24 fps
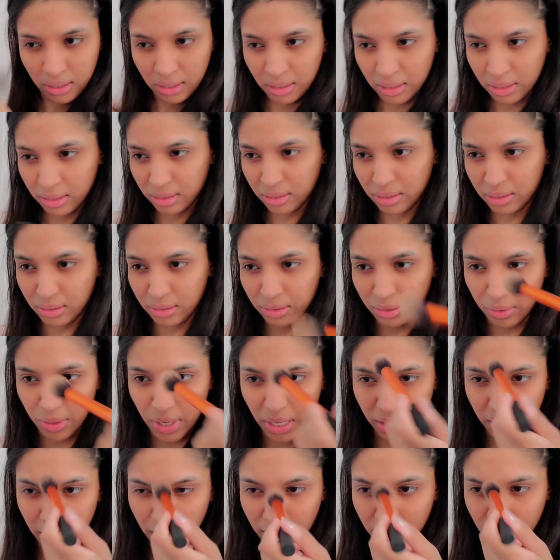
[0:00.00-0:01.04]
You know, I
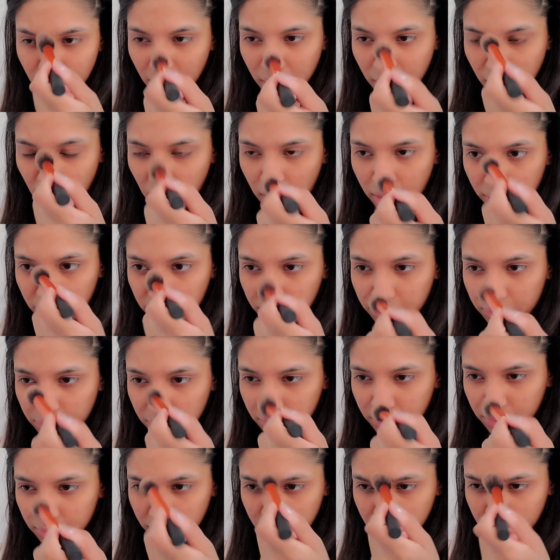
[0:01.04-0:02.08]
think a lot of,
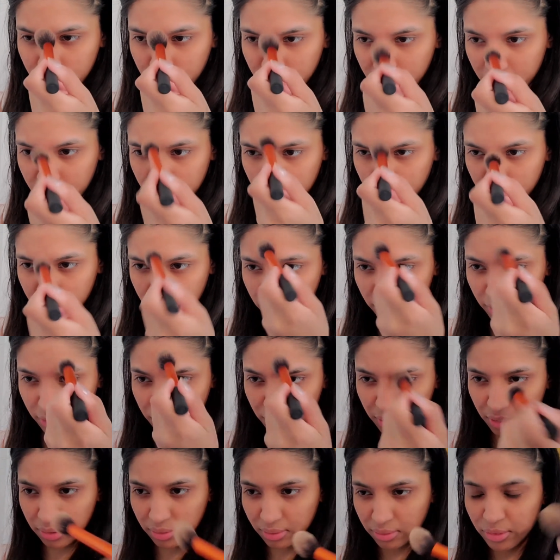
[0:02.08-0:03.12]
there's
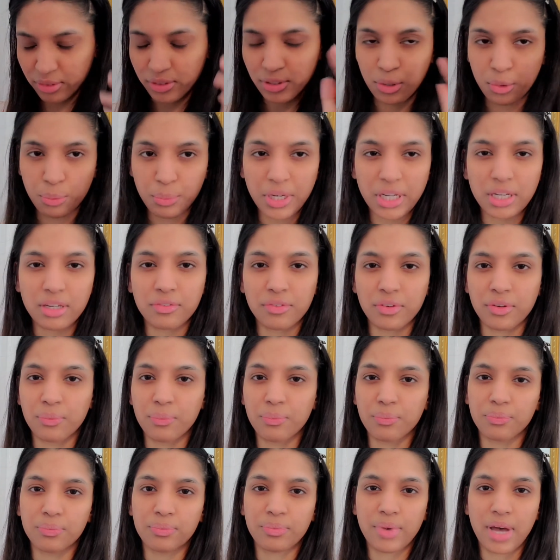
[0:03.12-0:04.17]
so many different
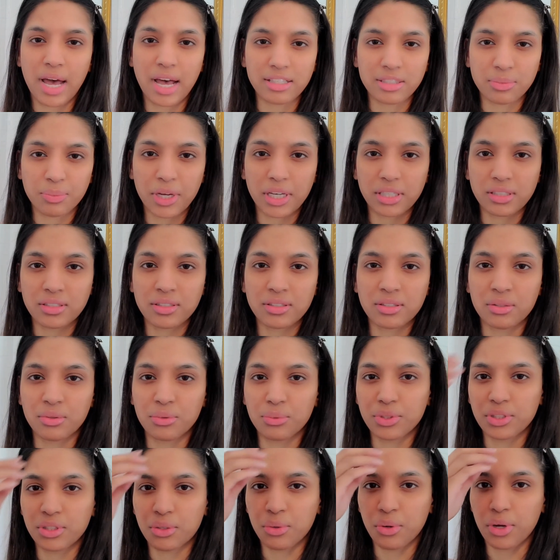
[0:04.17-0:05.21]
aspects to what's
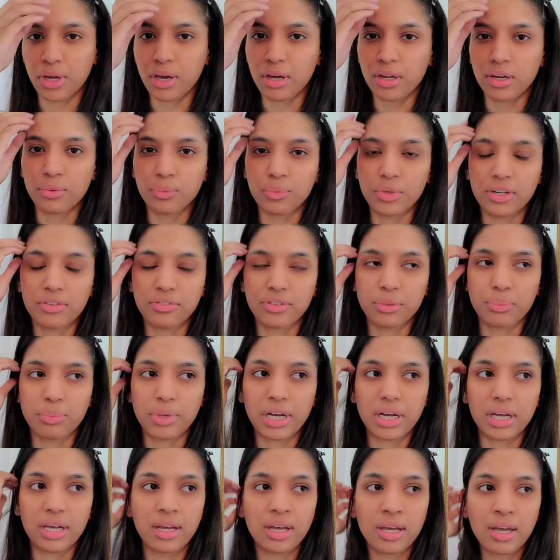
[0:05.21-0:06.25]
going on and whatever, but
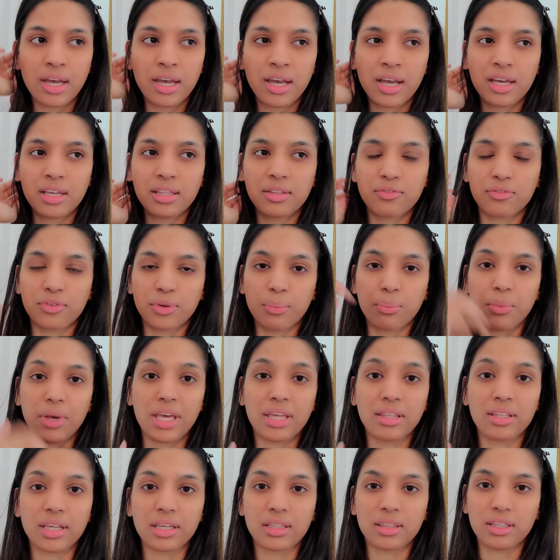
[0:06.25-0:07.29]
for me, like
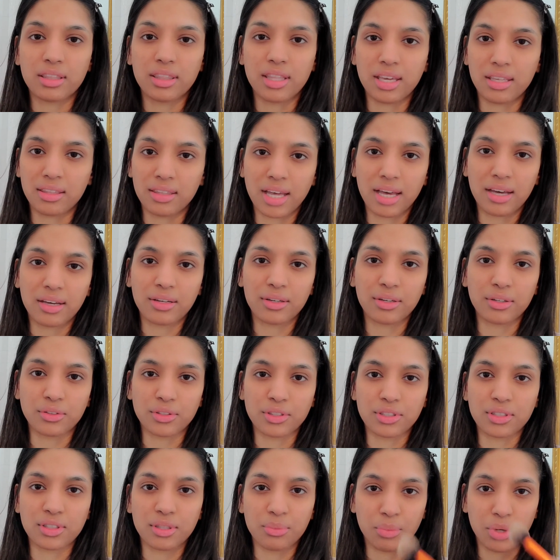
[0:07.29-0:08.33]
the thing that hurts the
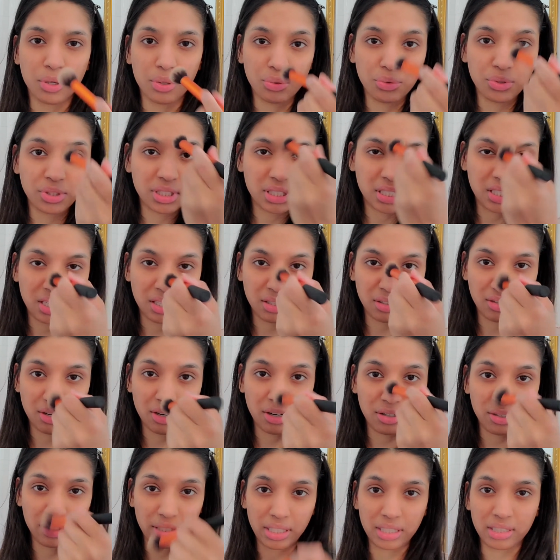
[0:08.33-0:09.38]
most are
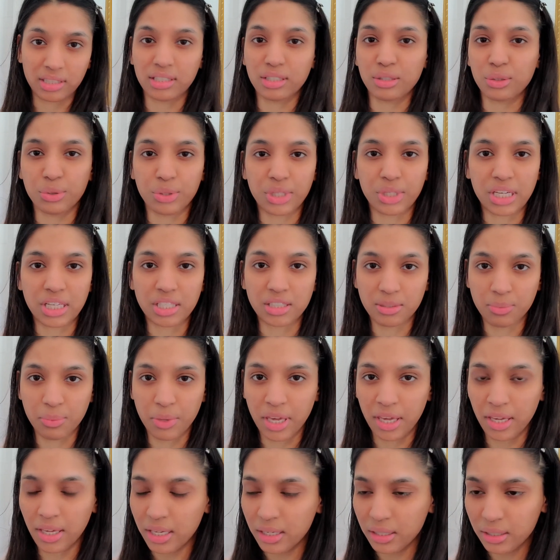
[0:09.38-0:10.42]
like the little kids being
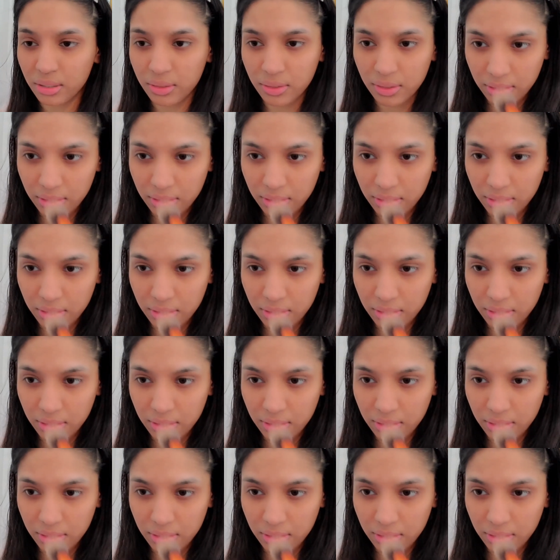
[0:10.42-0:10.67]
killed.